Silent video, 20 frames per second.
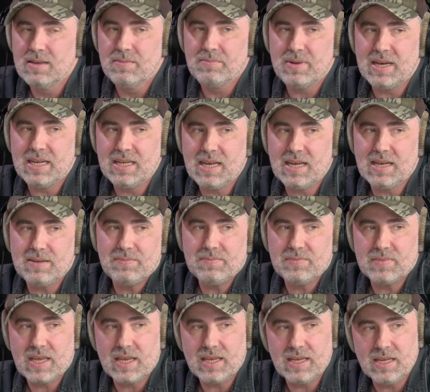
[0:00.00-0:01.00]
But
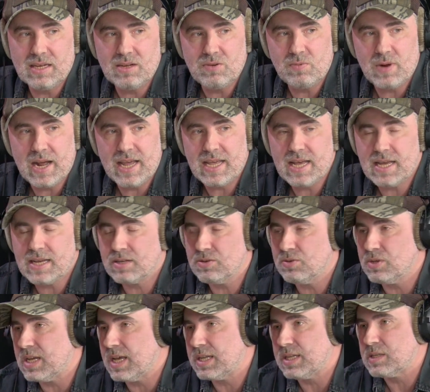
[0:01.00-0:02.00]
in a way, I
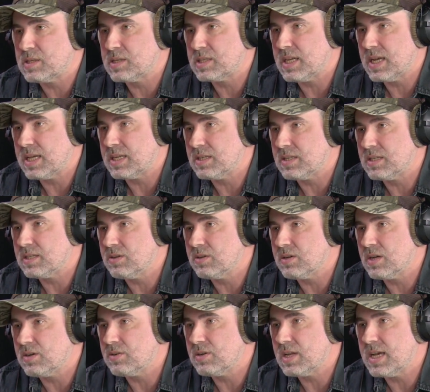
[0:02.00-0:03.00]
could understand it.
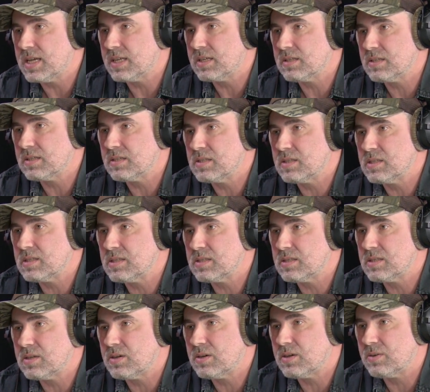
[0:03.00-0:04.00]
Like
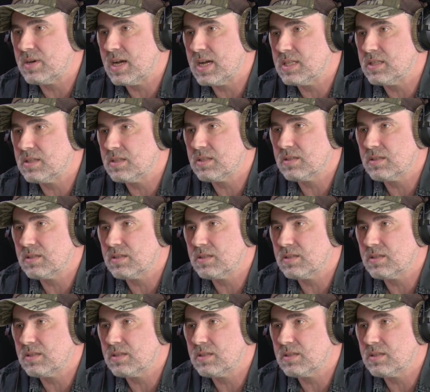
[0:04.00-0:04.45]
it's all right,